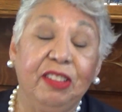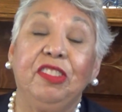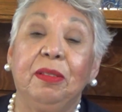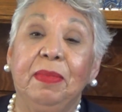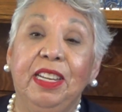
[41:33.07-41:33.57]

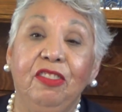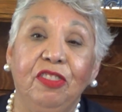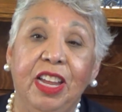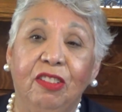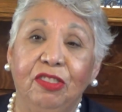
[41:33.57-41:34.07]
She's a mini
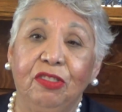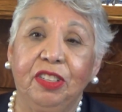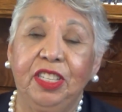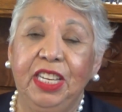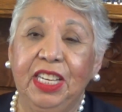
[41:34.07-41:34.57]

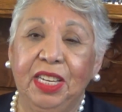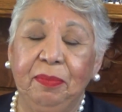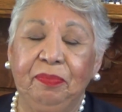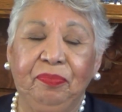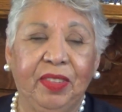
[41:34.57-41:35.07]
schnauzer, a
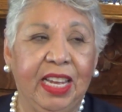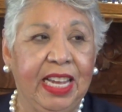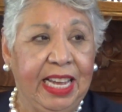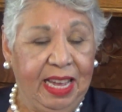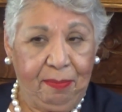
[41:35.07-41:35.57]
teacup,
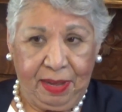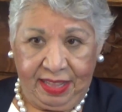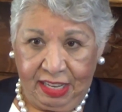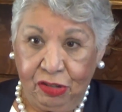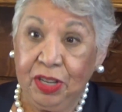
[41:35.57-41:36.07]

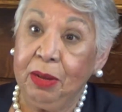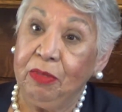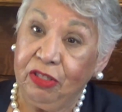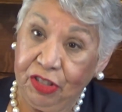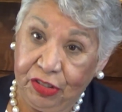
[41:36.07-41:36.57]
but that's her
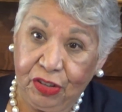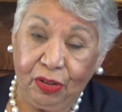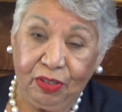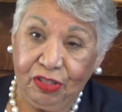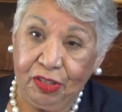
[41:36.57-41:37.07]
name when she's
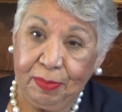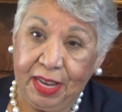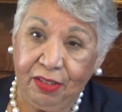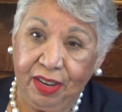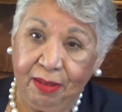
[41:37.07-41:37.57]
good. When she's
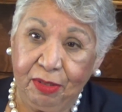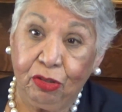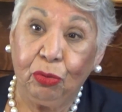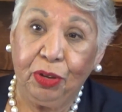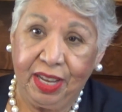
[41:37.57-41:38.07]
bad, her name
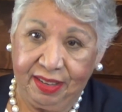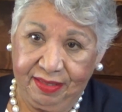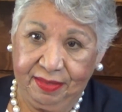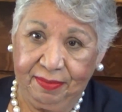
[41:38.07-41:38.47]
is Tuya.